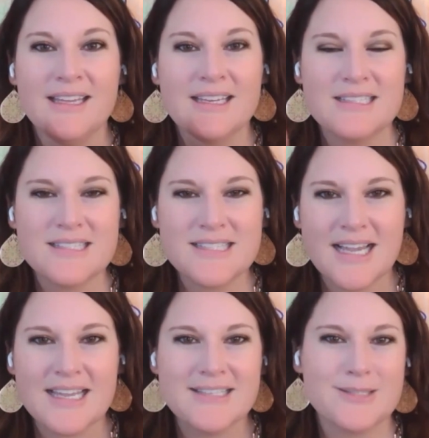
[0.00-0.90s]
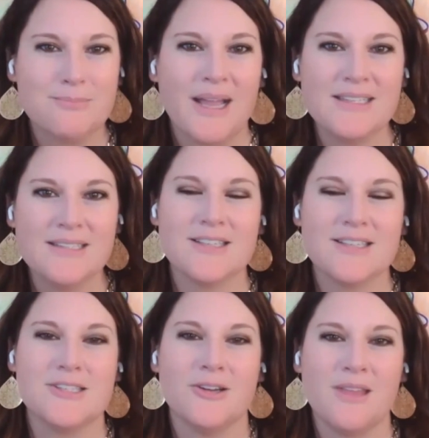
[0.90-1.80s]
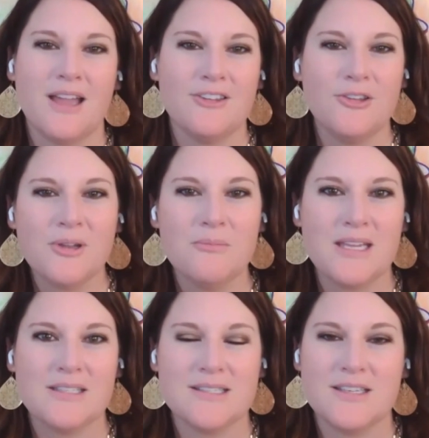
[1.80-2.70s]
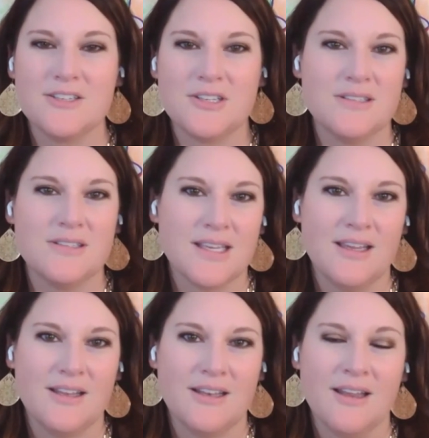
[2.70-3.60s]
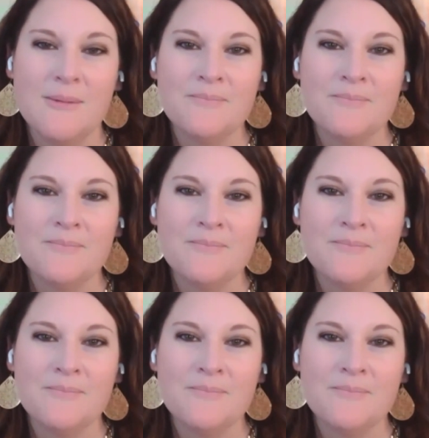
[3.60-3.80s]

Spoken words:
concise bites so that you can make decisions in